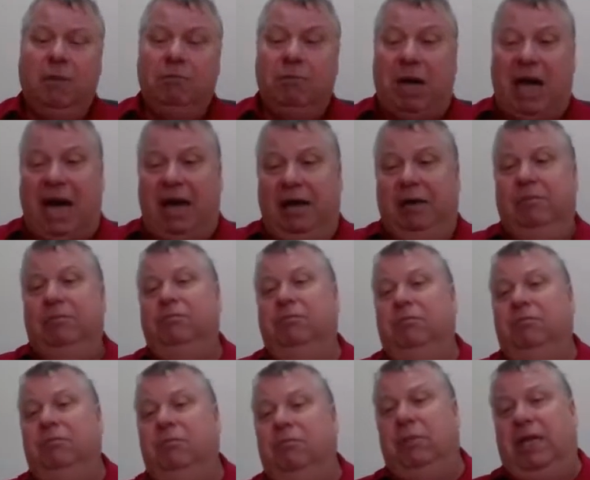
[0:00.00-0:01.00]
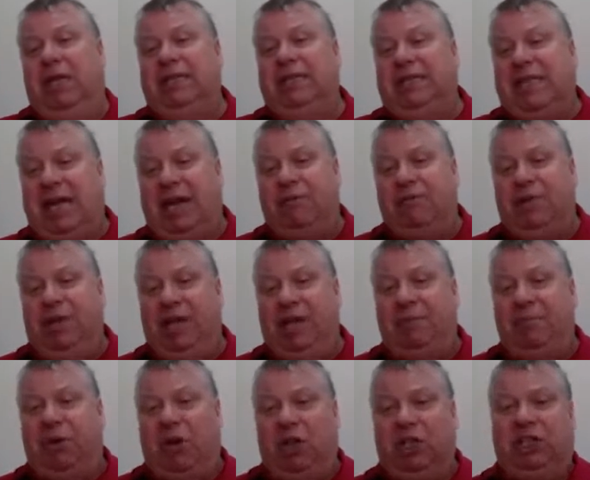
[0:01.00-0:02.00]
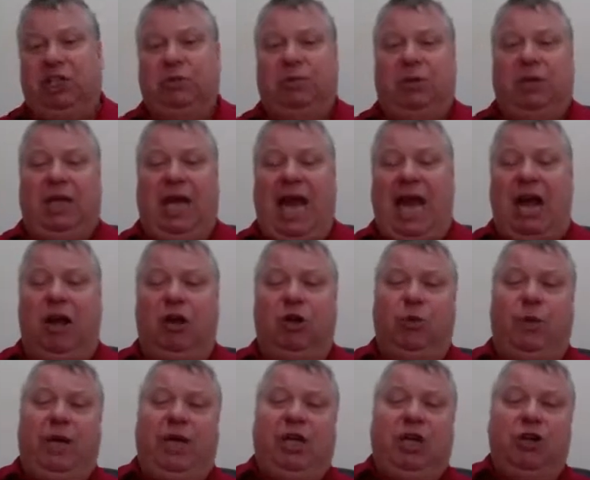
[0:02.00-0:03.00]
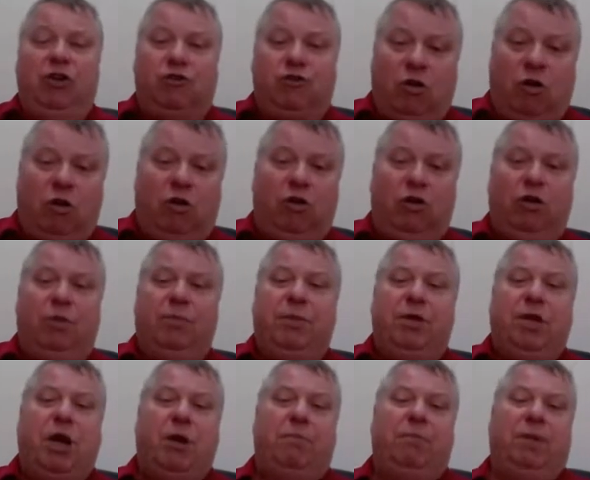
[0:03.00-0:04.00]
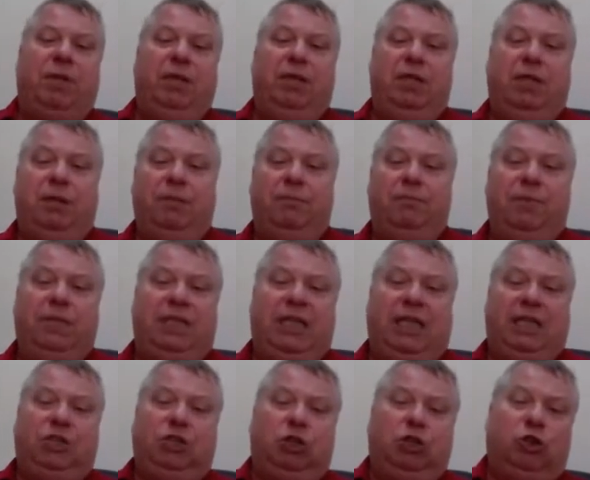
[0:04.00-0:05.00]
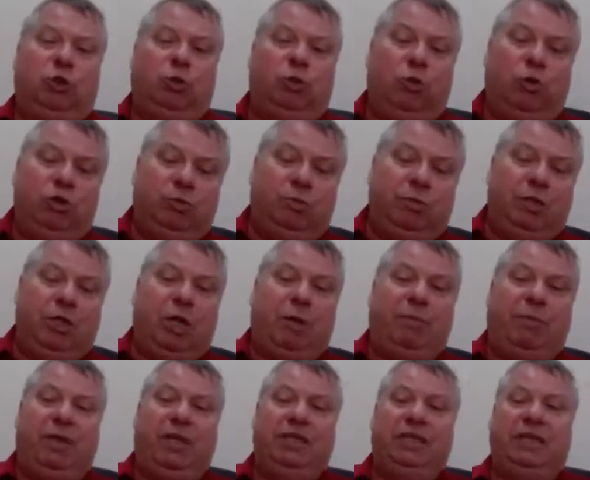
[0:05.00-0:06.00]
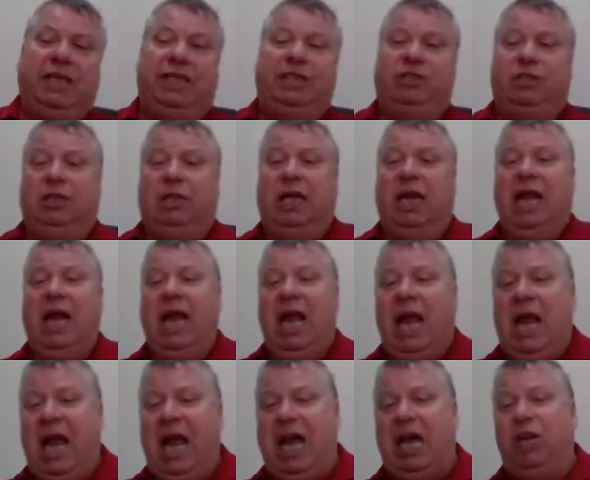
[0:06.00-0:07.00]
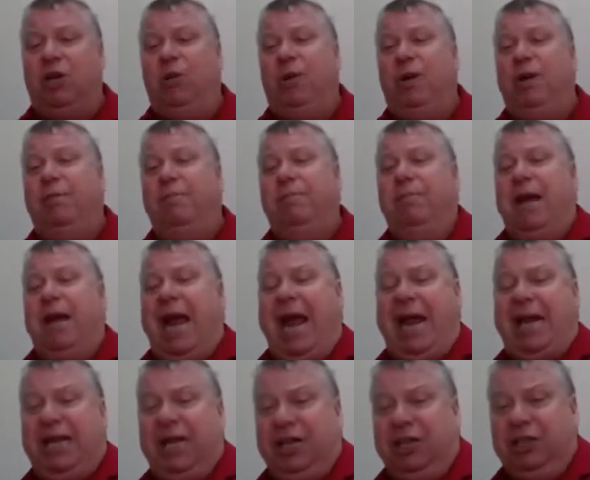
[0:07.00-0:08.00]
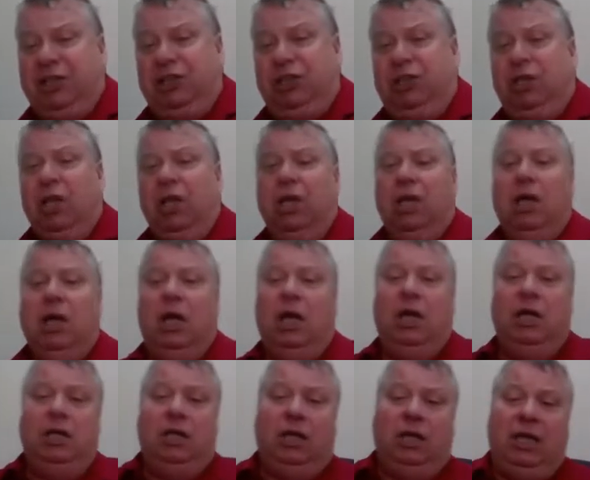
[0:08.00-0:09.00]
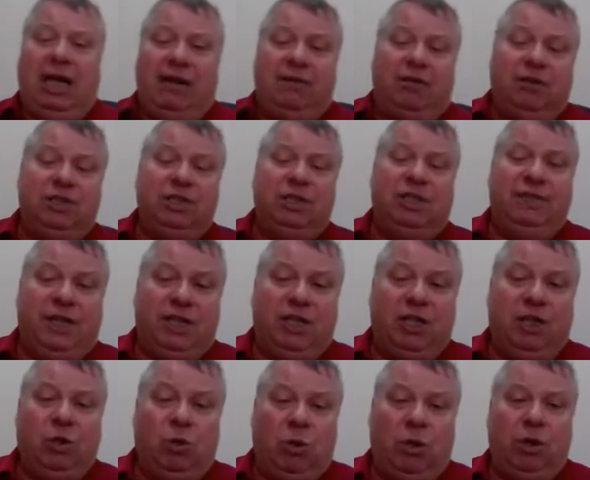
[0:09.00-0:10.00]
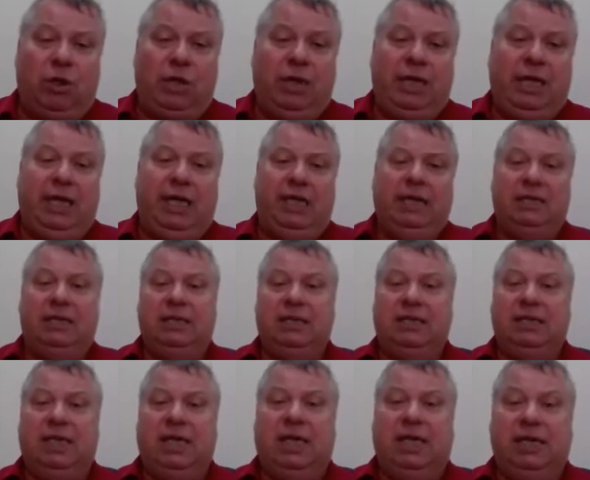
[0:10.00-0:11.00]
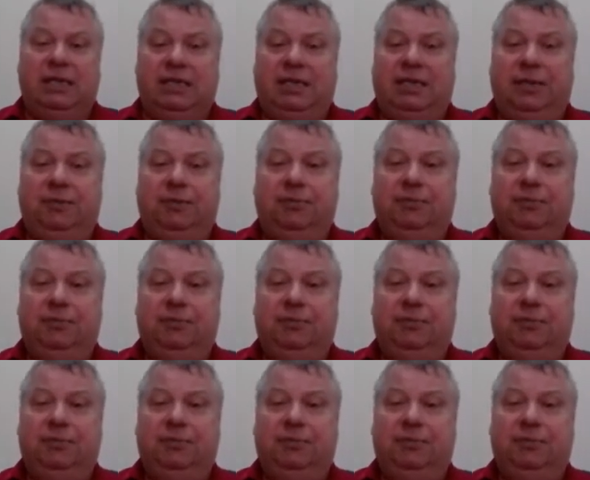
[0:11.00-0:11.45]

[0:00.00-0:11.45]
But is that really possible? How do we control the potential towards monopolization? How do we manage the levels of inequality in society?